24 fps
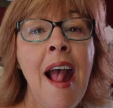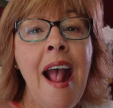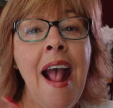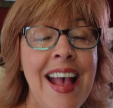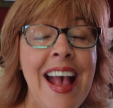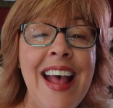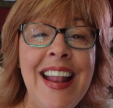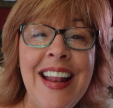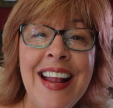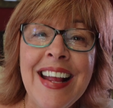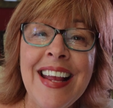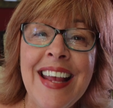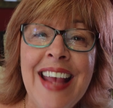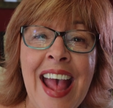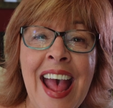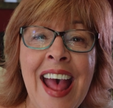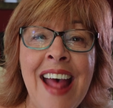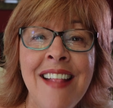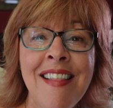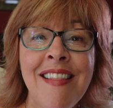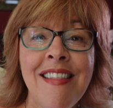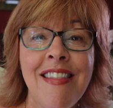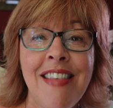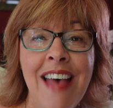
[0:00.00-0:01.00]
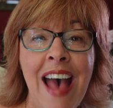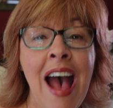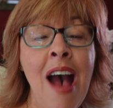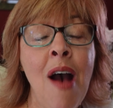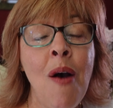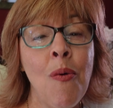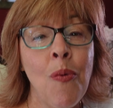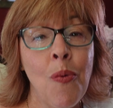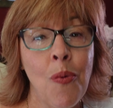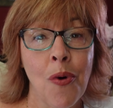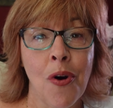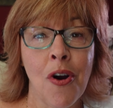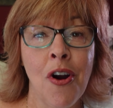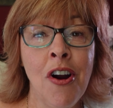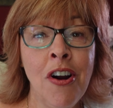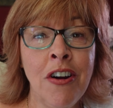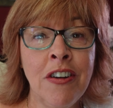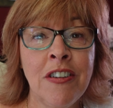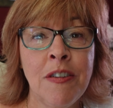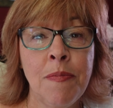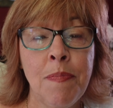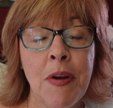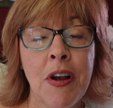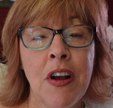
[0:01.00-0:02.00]
And again, that
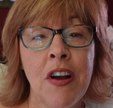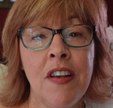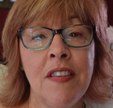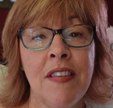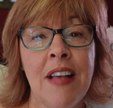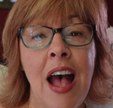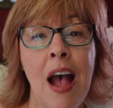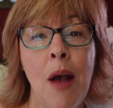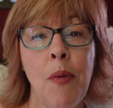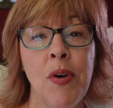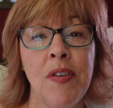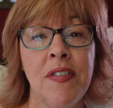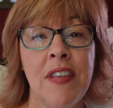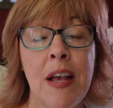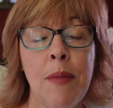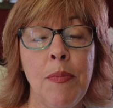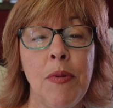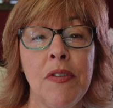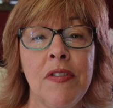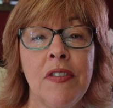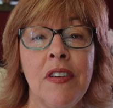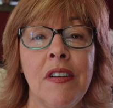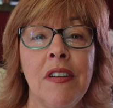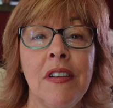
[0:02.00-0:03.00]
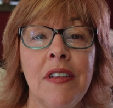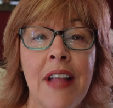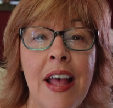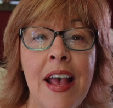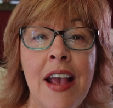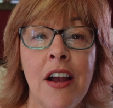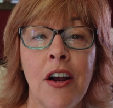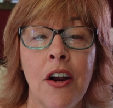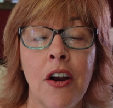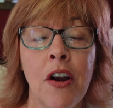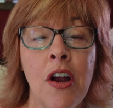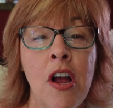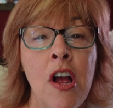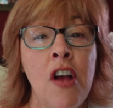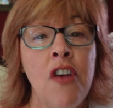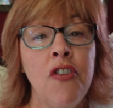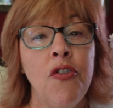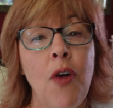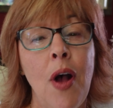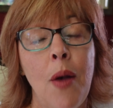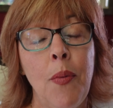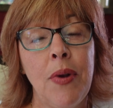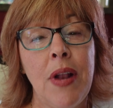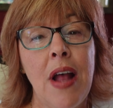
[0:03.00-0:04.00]
worked because I was able to layer.
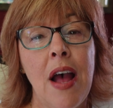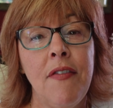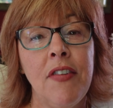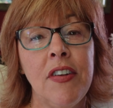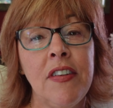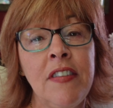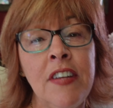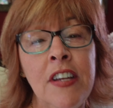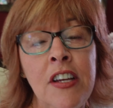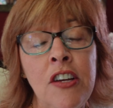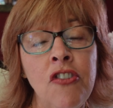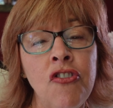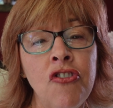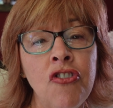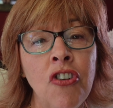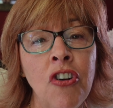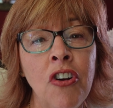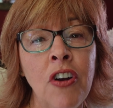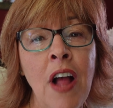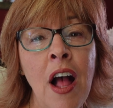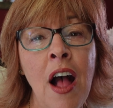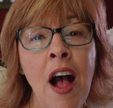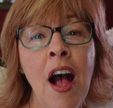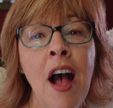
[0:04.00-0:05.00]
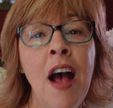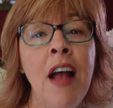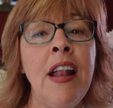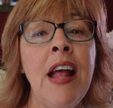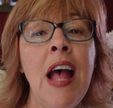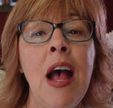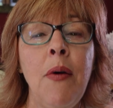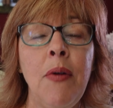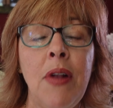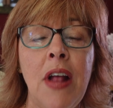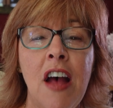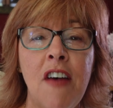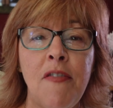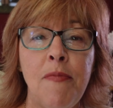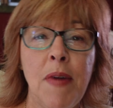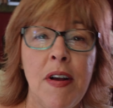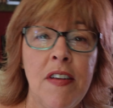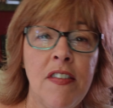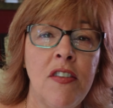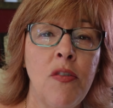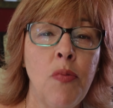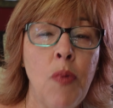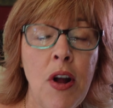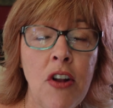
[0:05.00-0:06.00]
So I would have a t-shirt on, I would have my
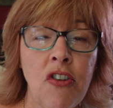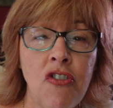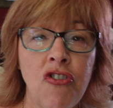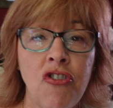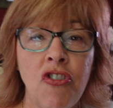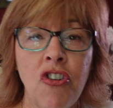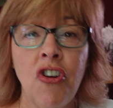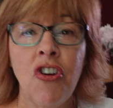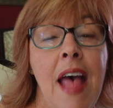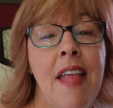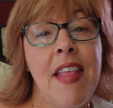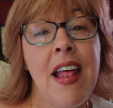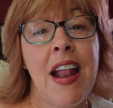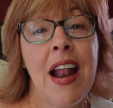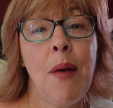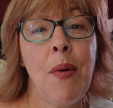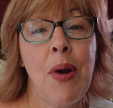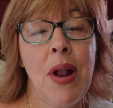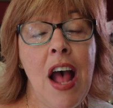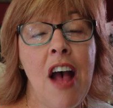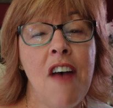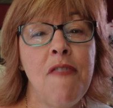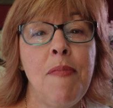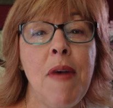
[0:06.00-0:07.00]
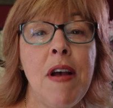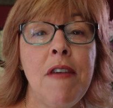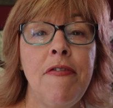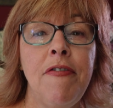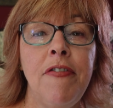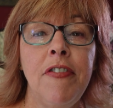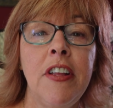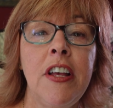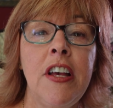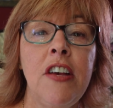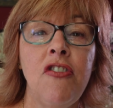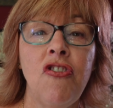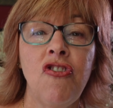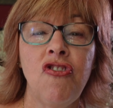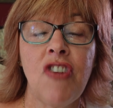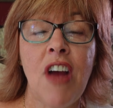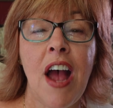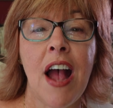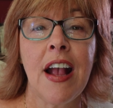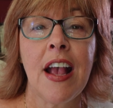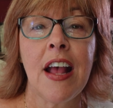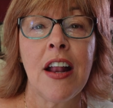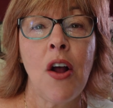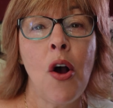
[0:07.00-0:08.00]
sweatshirt, and then I would have my fleece
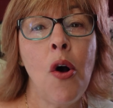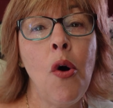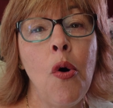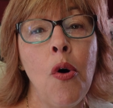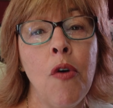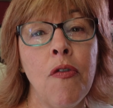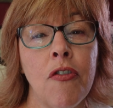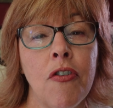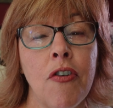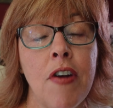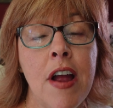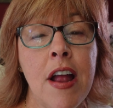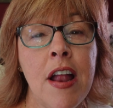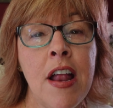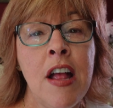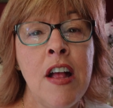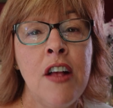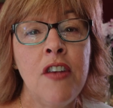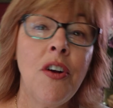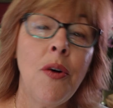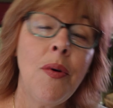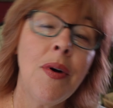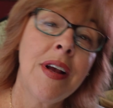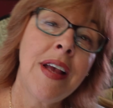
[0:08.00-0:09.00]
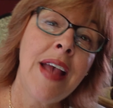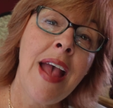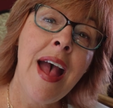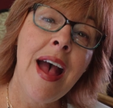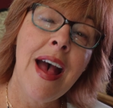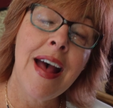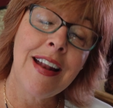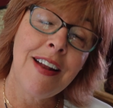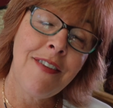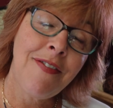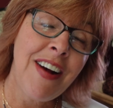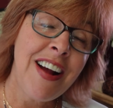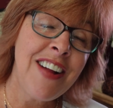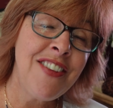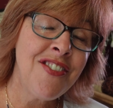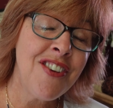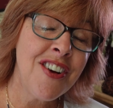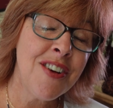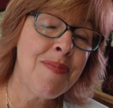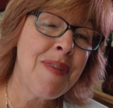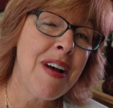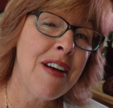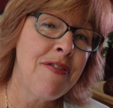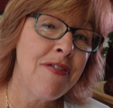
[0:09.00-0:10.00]
jacket over it. So again, if I
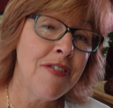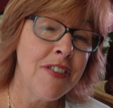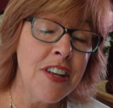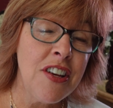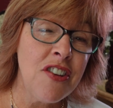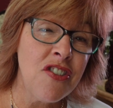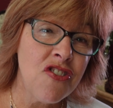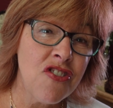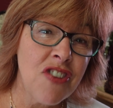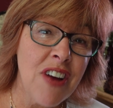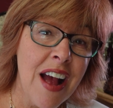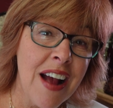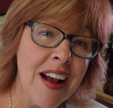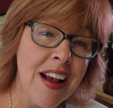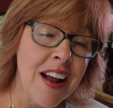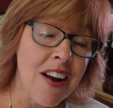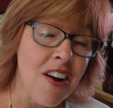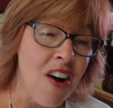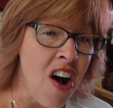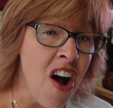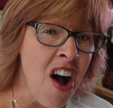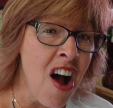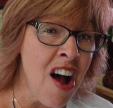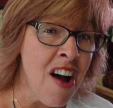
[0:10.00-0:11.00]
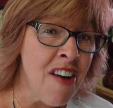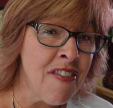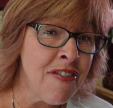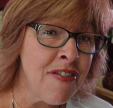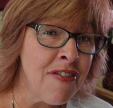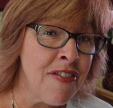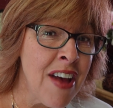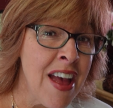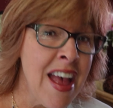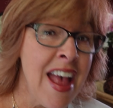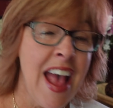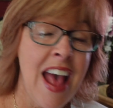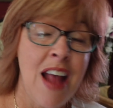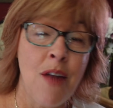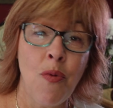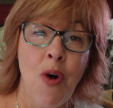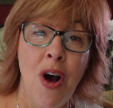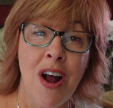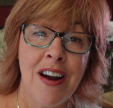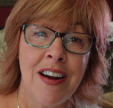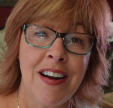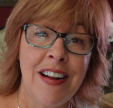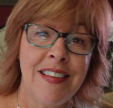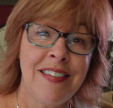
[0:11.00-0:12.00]
took my fleece jacket off and
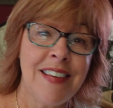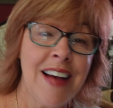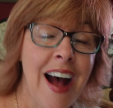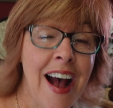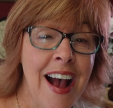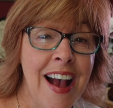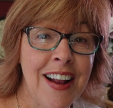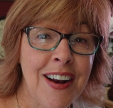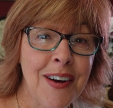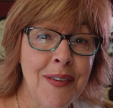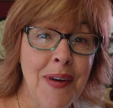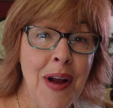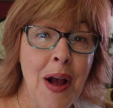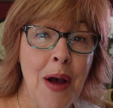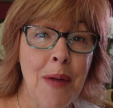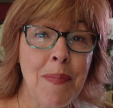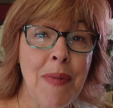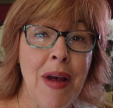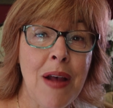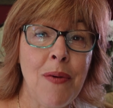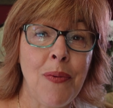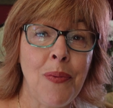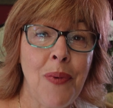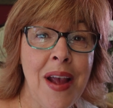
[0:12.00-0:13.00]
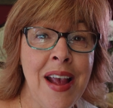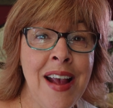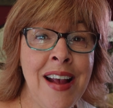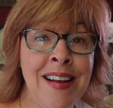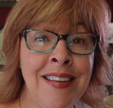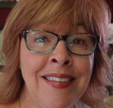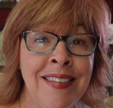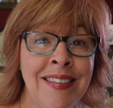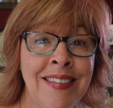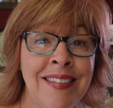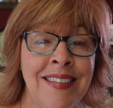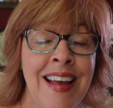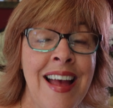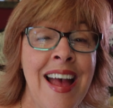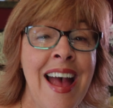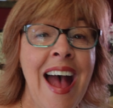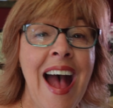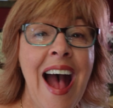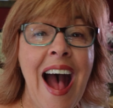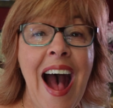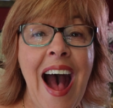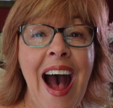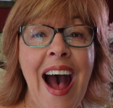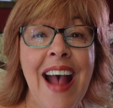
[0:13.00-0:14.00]
wanted to tie it around my waist,
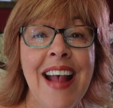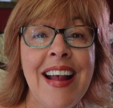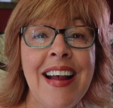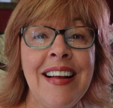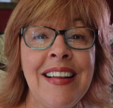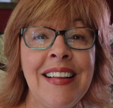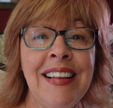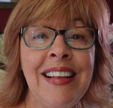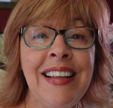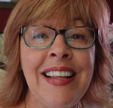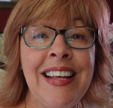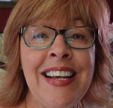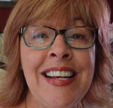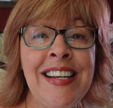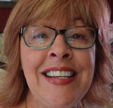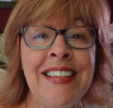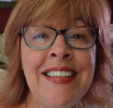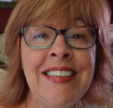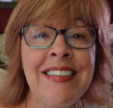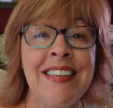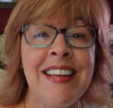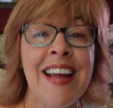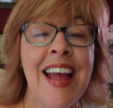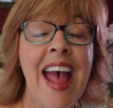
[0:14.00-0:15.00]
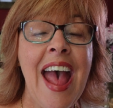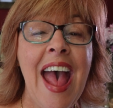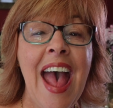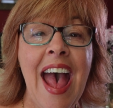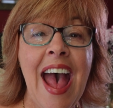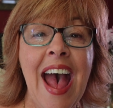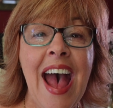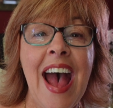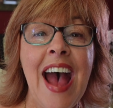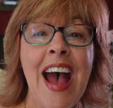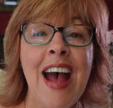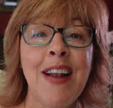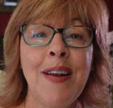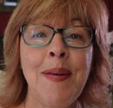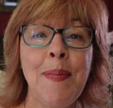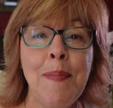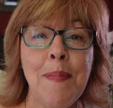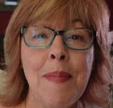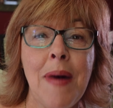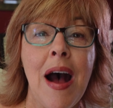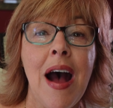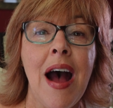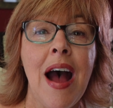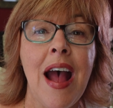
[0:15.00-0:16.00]
I at least had
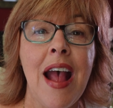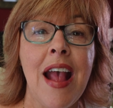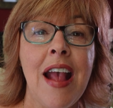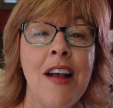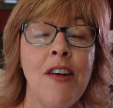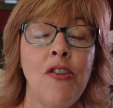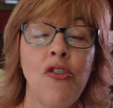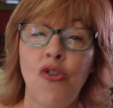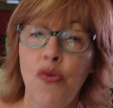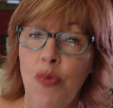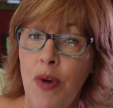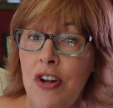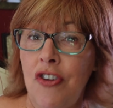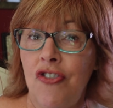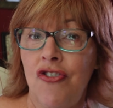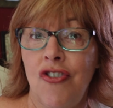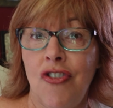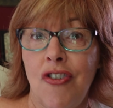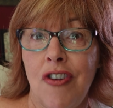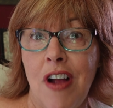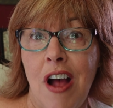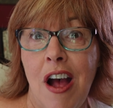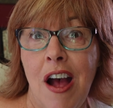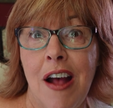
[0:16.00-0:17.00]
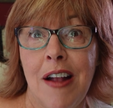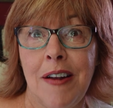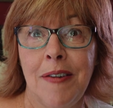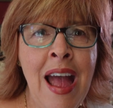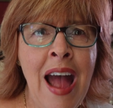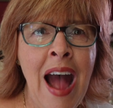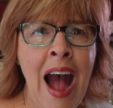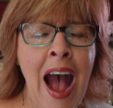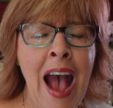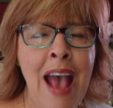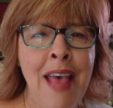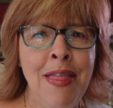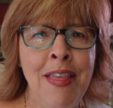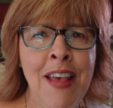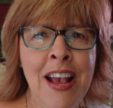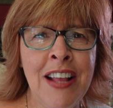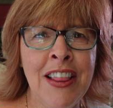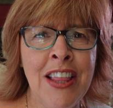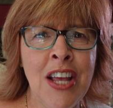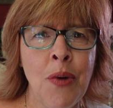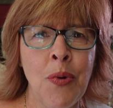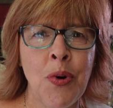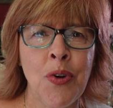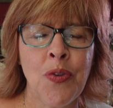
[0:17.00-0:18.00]
my sweatshirt on. I think
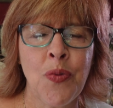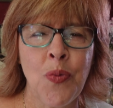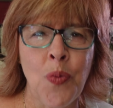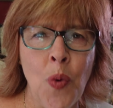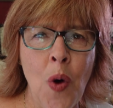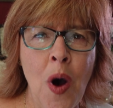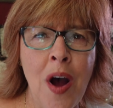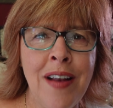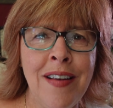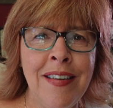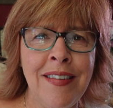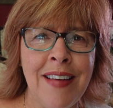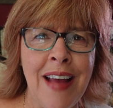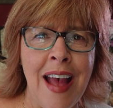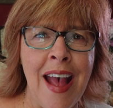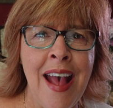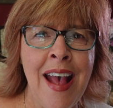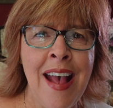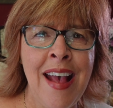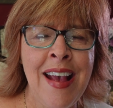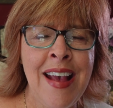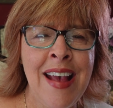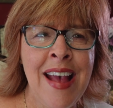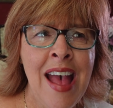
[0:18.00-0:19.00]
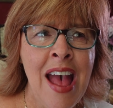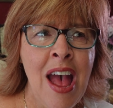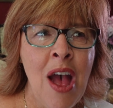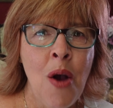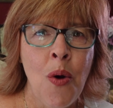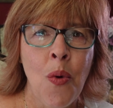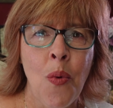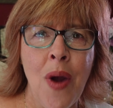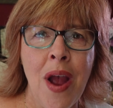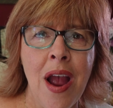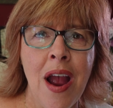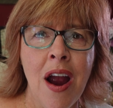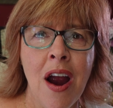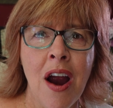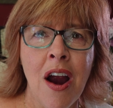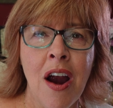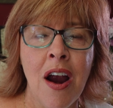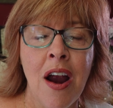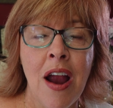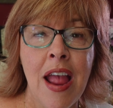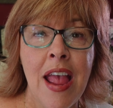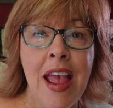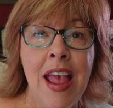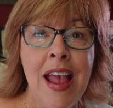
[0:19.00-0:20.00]
there was one day
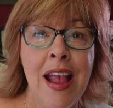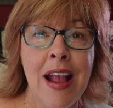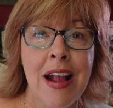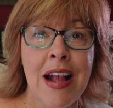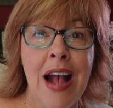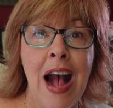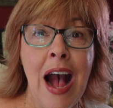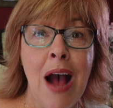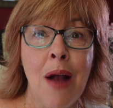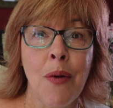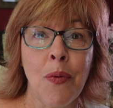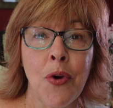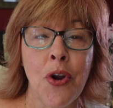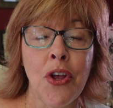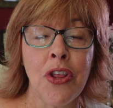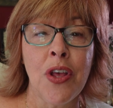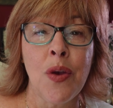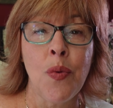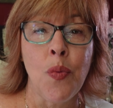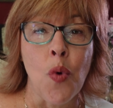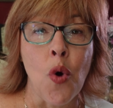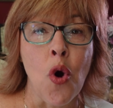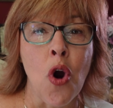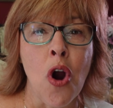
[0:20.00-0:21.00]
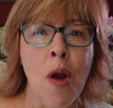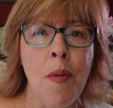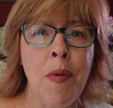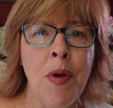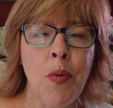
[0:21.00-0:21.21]
where it got really warm.